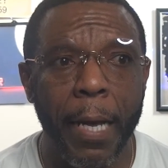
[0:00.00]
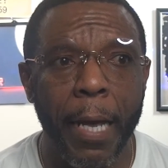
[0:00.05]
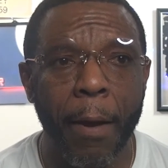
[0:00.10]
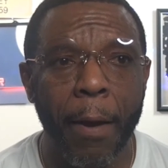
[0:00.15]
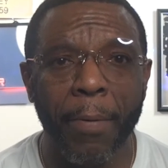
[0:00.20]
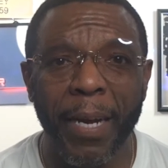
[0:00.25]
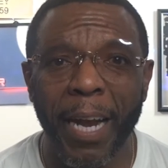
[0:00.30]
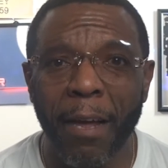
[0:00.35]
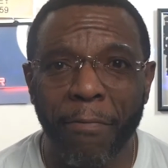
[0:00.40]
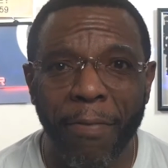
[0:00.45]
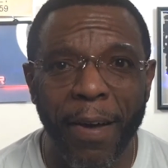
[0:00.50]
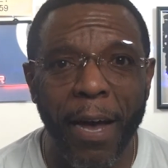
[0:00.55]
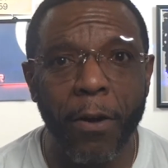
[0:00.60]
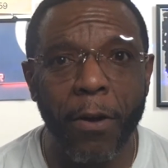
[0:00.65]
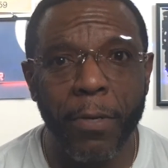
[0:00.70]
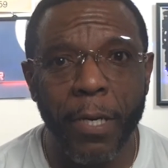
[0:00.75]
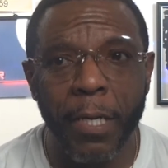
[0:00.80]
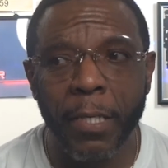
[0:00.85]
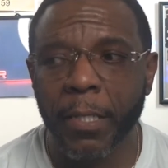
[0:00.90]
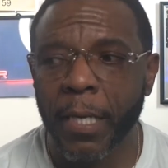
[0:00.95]
And when I
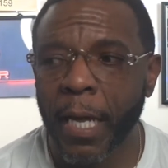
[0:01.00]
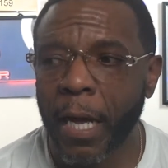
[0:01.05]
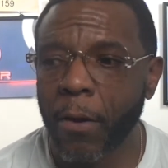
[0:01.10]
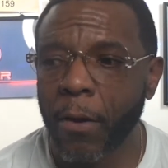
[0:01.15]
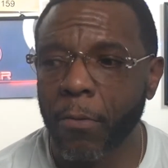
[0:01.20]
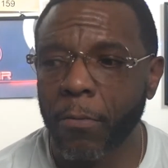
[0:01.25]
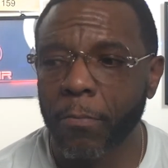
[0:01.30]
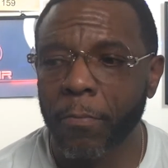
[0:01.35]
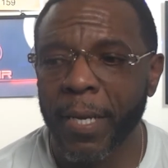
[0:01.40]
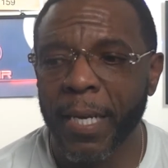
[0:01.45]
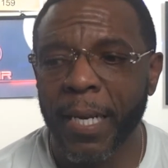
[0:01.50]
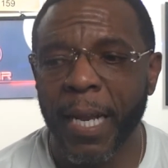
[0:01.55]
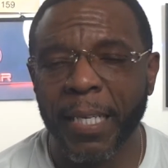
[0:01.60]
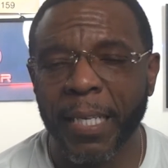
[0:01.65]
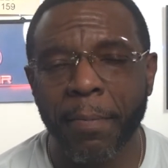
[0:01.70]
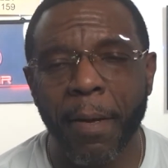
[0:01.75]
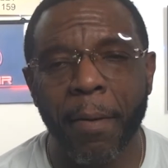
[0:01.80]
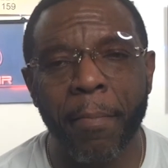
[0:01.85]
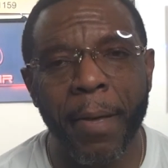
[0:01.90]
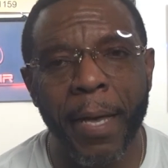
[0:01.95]
found this out, being
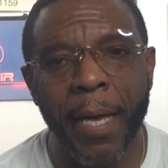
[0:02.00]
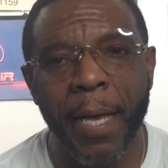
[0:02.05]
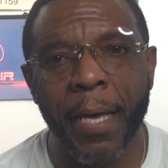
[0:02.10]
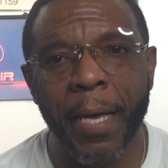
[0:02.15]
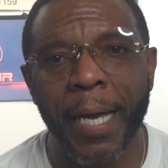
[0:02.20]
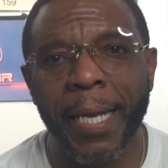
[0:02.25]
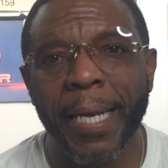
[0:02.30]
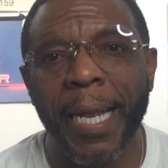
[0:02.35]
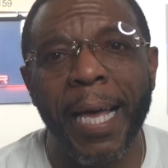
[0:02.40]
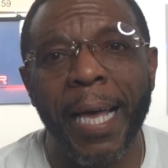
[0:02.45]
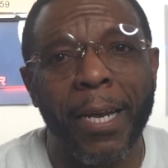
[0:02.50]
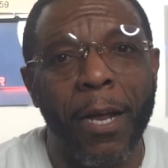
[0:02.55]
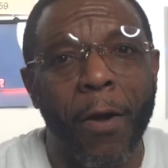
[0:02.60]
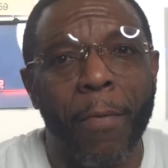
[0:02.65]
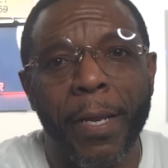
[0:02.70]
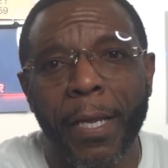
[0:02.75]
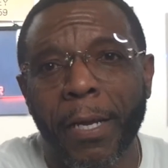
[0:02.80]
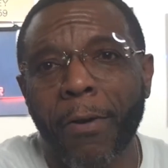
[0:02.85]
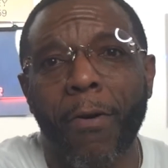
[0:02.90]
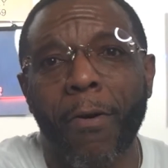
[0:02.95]
that's my man, and I had
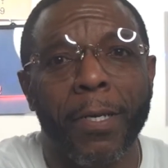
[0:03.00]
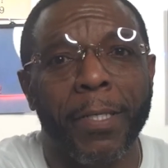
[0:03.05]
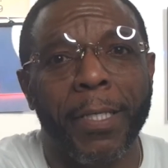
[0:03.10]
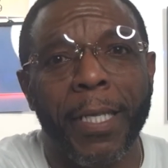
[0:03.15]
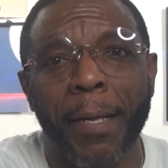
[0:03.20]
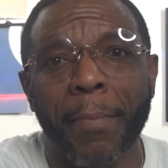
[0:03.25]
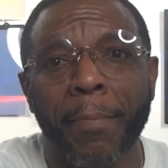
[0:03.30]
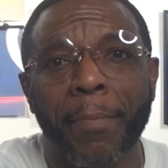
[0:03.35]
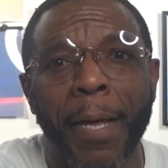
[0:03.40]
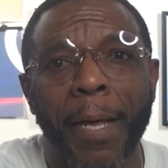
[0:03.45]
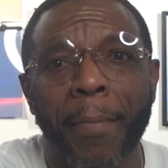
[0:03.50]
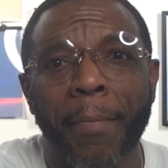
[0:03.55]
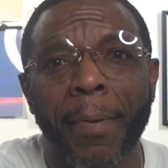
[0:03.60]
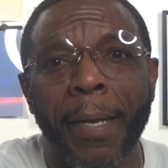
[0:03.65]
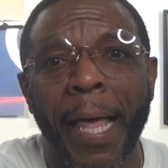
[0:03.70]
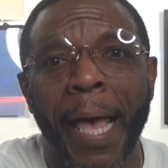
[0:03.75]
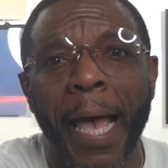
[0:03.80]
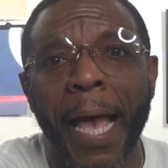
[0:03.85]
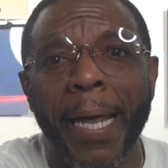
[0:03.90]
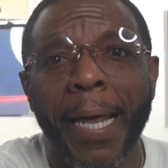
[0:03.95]
already crossed that, that
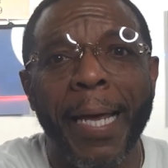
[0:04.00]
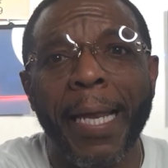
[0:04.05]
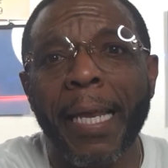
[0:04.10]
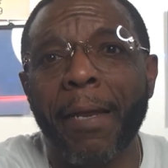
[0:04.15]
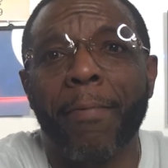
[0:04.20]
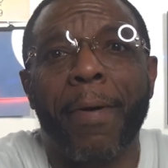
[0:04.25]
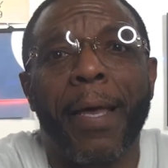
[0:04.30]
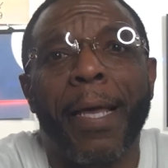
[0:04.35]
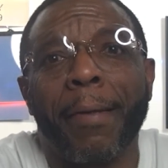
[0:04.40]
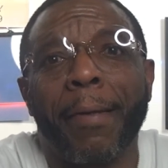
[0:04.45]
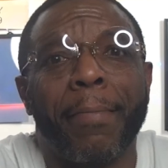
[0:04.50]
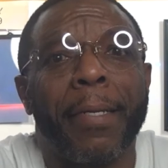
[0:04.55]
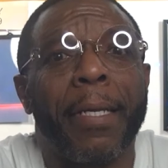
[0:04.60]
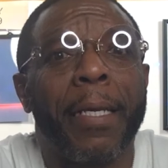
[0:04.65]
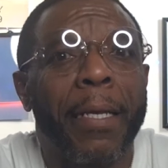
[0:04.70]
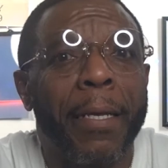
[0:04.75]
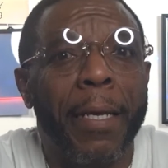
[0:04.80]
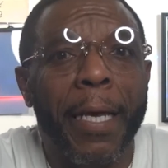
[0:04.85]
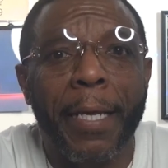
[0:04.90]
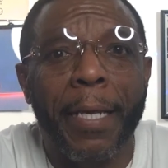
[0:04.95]
line anyway and,
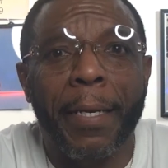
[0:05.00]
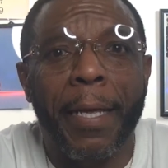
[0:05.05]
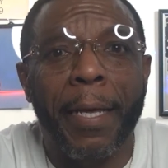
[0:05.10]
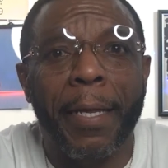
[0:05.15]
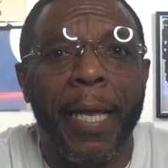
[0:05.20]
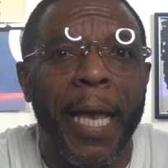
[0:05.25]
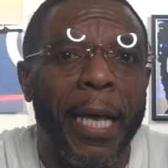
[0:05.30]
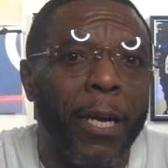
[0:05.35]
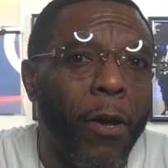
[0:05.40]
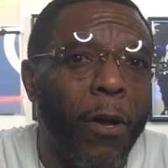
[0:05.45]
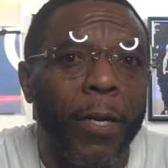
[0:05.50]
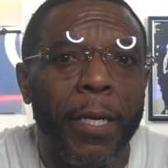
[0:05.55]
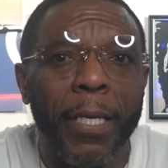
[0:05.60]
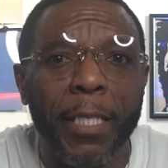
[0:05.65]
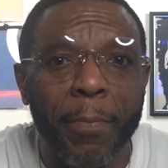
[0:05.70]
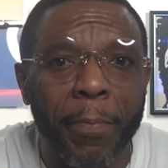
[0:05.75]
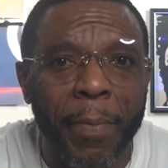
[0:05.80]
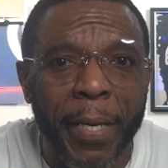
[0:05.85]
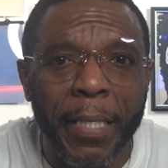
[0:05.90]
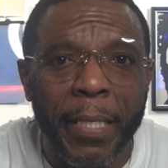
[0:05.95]
and, and got all in
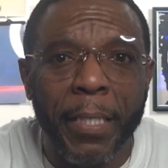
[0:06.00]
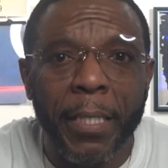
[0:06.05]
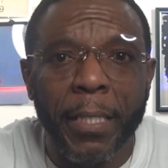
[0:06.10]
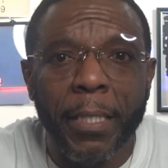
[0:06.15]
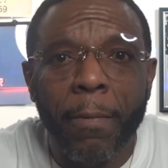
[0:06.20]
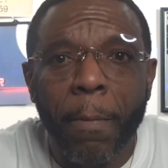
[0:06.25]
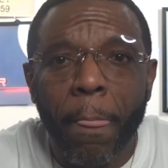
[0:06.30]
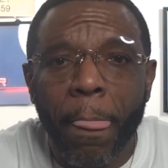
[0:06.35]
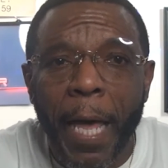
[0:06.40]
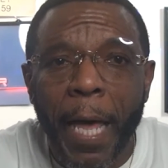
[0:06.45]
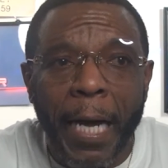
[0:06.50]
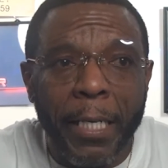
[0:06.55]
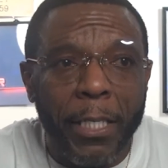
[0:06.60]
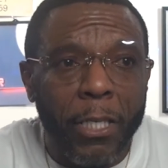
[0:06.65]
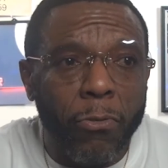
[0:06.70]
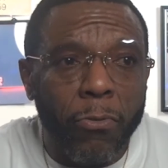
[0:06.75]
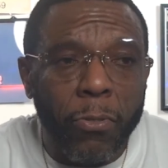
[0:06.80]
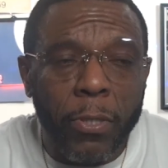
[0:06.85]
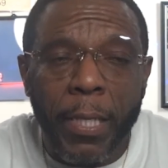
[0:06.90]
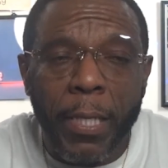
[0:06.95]
his business, I
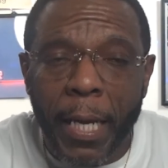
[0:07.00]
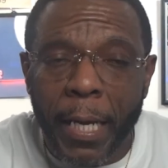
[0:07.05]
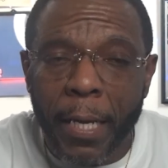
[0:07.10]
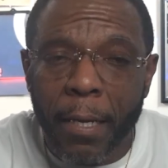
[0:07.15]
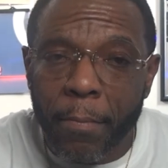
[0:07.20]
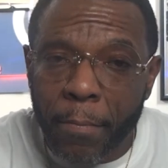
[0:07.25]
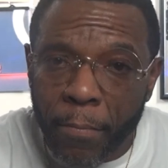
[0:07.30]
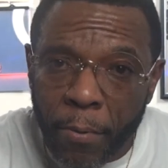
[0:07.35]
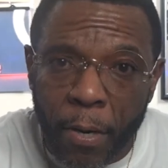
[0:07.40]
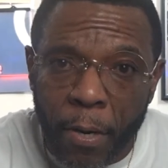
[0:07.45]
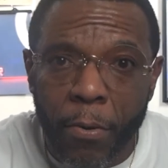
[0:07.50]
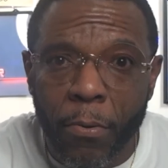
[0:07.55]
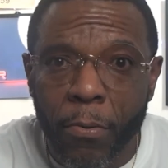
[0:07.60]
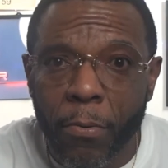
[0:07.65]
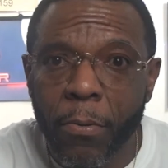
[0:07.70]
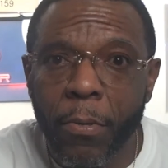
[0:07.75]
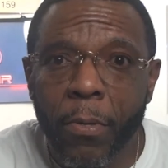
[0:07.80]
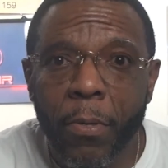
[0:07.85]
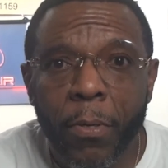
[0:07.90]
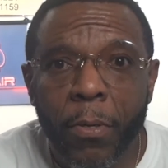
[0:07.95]
just was like, bro,
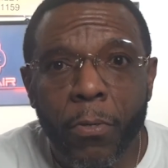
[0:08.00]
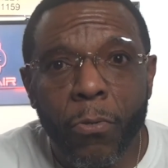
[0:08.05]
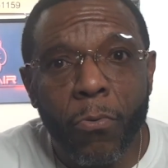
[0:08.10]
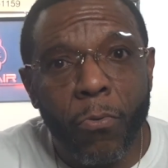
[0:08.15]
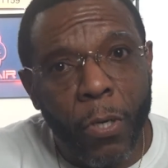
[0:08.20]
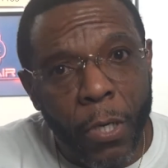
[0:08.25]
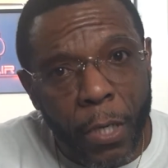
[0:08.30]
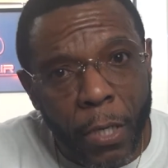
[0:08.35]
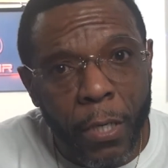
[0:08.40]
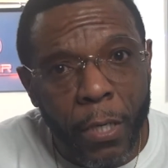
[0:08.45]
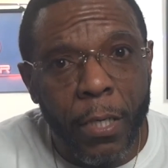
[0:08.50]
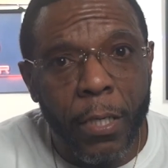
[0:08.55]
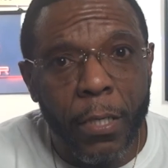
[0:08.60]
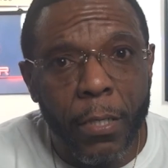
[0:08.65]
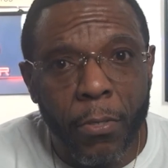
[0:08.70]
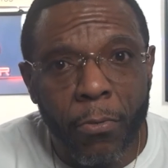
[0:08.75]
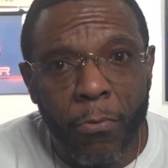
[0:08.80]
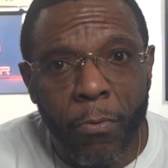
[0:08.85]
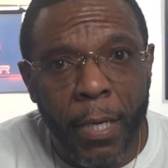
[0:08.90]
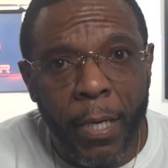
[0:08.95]
you good?
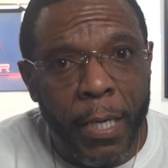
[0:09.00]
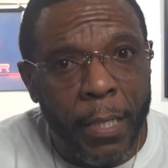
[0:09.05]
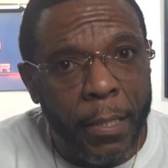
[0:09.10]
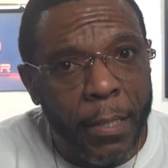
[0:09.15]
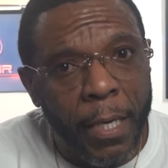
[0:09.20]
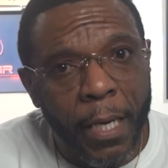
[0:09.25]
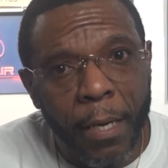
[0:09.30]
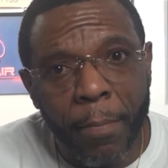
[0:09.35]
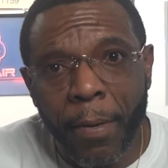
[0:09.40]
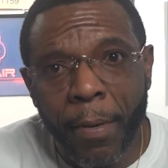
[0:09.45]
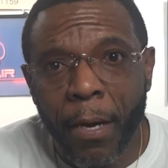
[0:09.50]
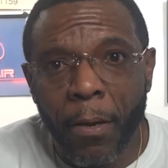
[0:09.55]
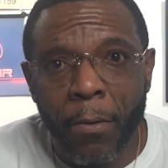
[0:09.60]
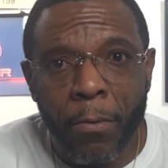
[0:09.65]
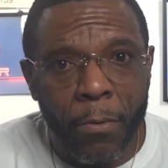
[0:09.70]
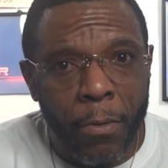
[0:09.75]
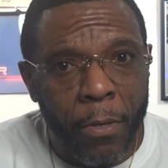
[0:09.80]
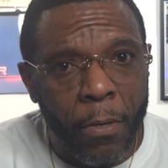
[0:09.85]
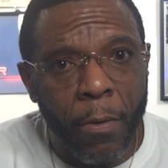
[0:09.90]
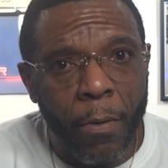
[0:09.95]
You ain't think about,
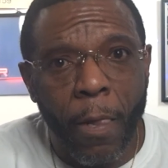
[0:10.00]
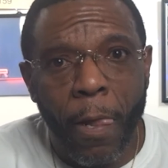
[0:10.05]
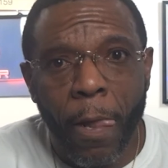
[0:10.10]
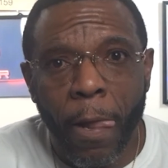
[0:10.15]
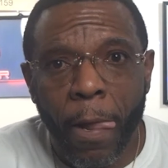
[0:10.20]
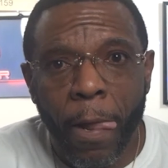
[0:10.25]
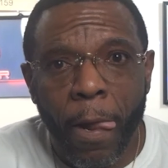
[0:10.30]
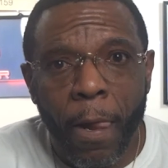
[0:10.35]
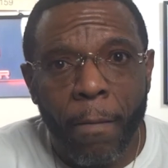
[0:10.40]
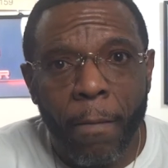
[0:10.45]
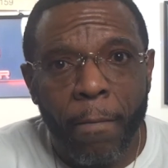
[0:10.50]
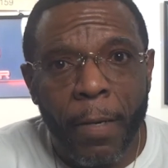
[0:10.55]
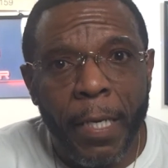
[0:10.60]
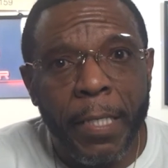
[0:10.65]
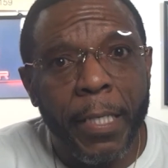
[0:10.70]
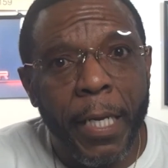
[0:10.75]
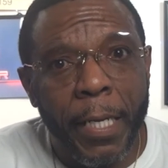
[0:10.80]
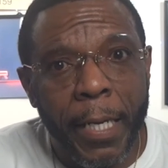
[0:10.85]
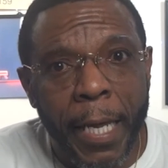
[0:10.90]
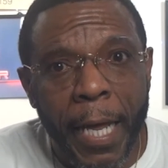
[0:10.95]
you know? He
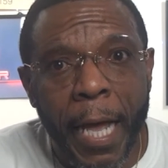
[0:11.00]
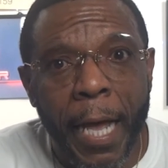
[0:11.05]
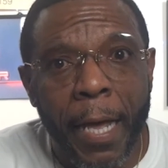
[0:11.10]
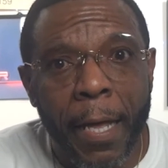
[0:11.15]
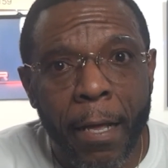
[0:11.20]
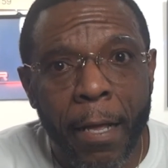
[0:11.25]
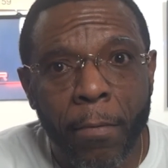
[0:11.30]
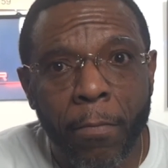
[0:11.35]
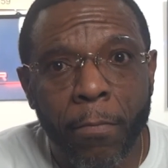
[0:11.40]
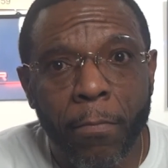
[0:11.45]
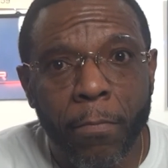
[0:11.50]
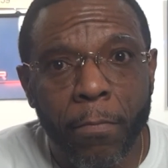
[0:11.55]
said, yeah, I am.